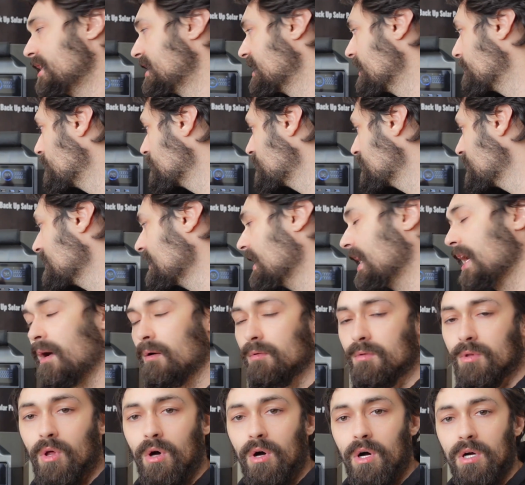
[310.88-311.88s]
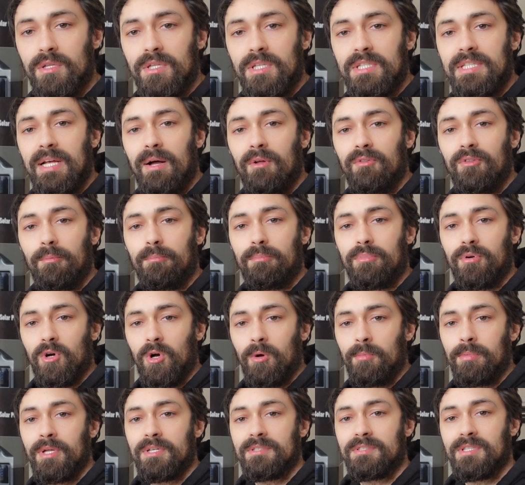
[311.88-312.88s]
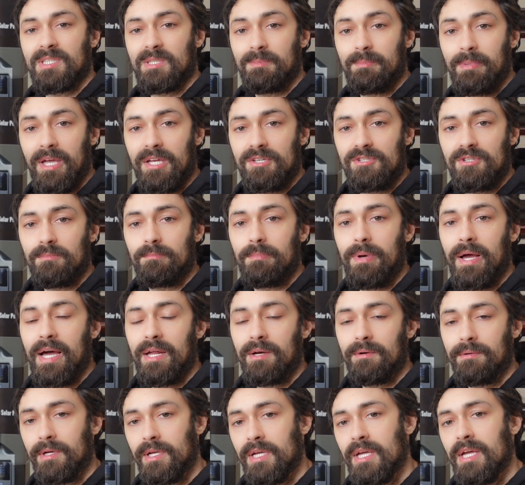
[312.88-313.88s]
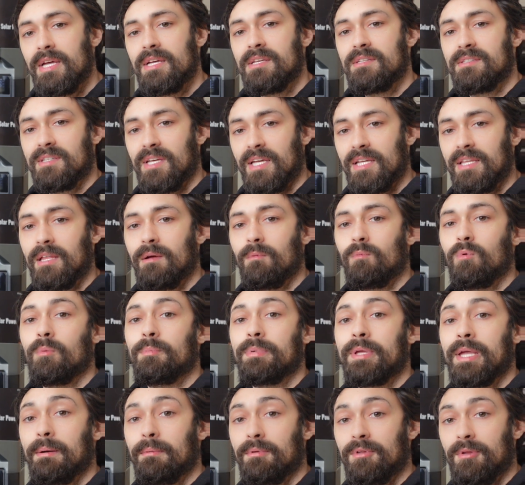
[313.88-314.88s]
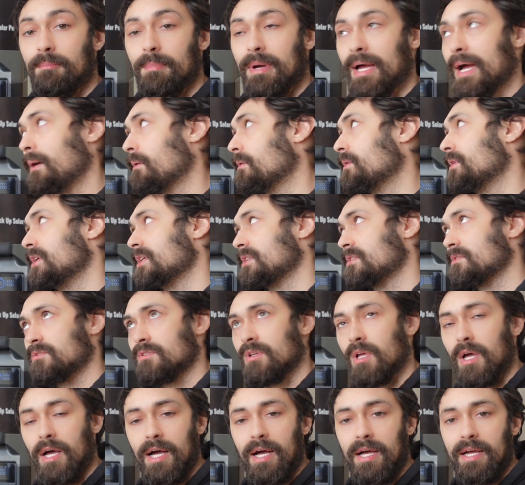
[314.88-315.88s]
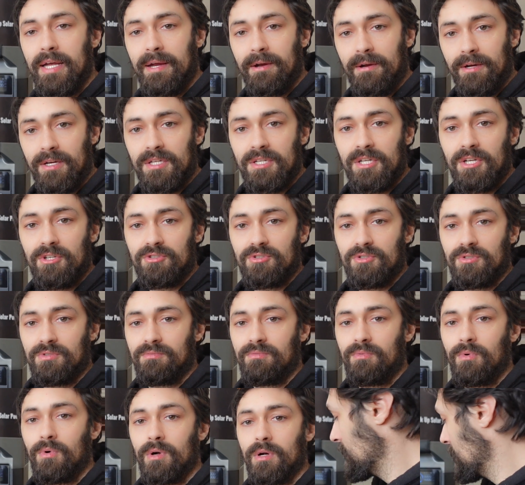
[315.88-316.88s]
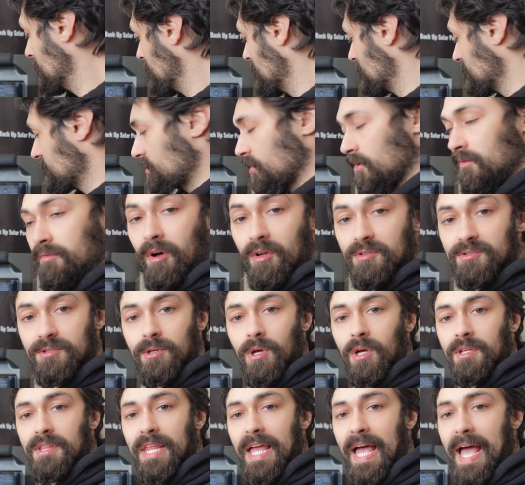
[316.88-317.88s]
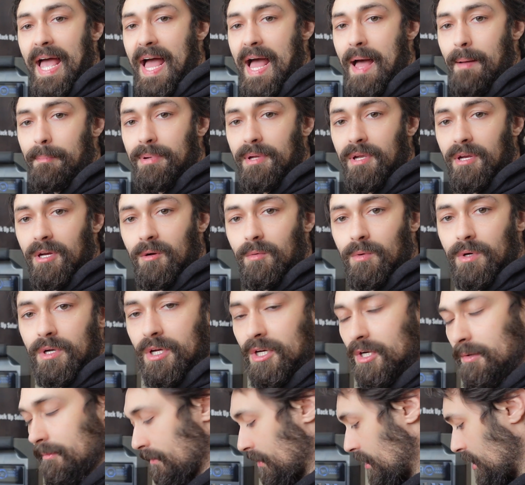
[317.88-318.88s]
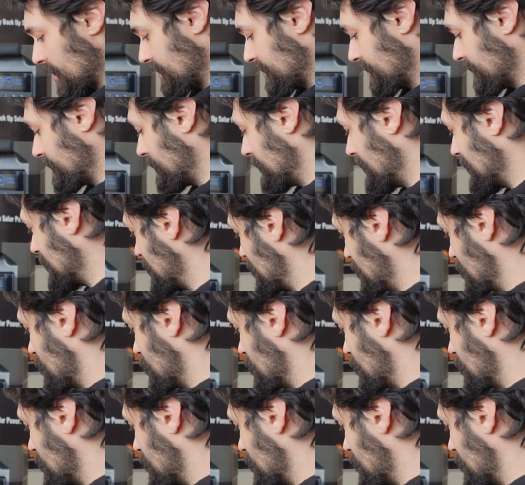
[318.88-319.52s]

then we'll see how long the Delta Pro plus expansion battery say that we'll be able to power this uh, air conditioner for. So we've also got the app here. We're gonna monitor this